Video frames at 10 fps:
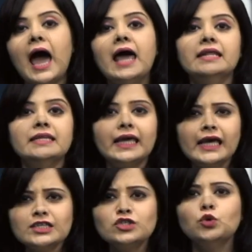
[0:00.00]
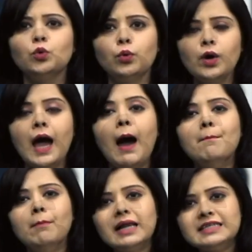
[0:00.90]
and in case 2,
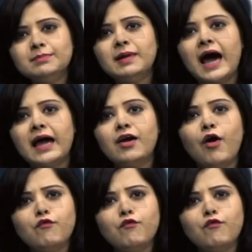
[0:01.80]
multiply